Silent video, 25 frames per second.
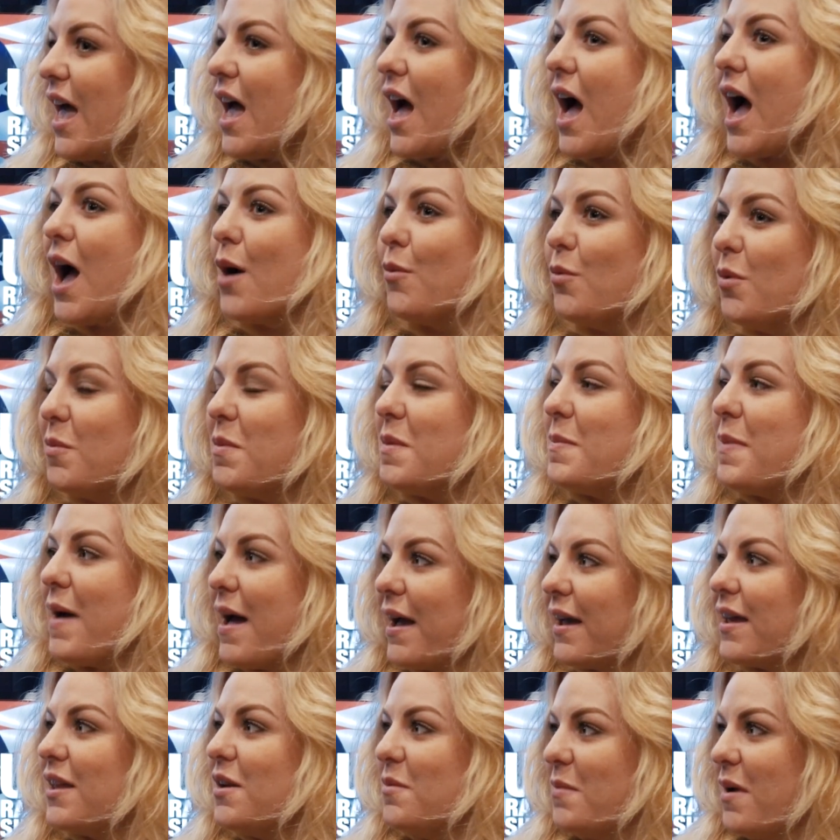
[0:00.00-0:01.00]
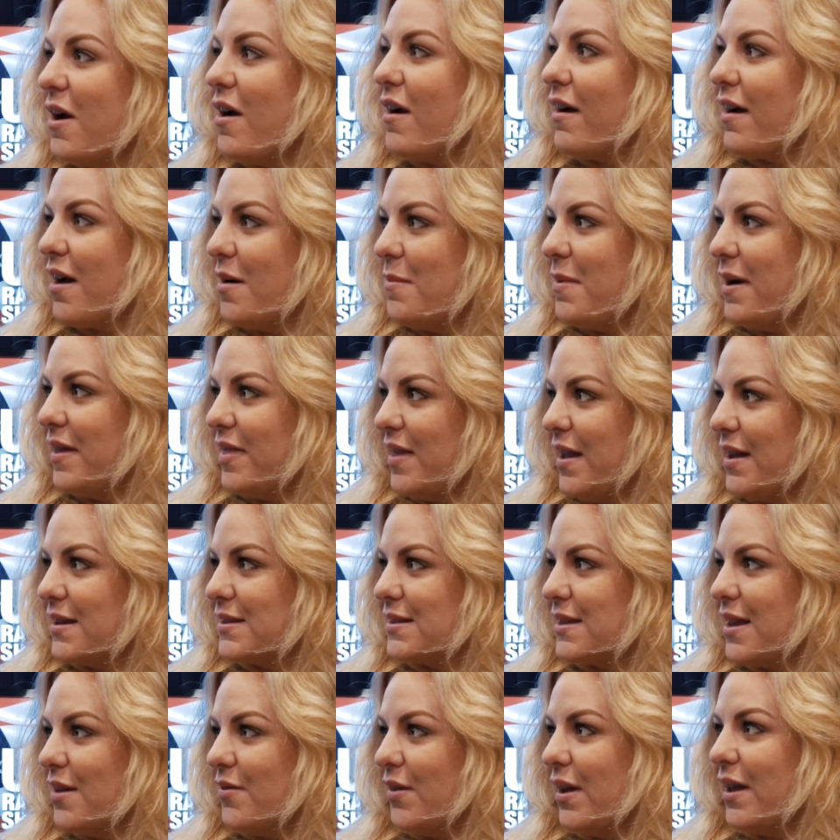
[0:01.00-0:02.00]
I will be back in America by
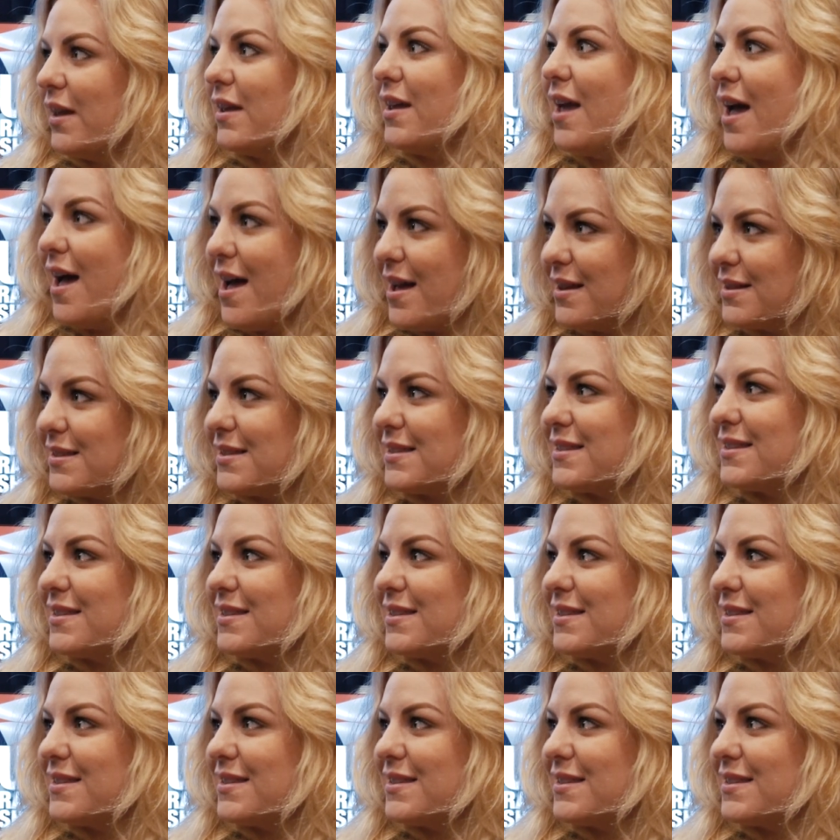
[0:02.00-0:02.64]
Thanksgiving. Yes.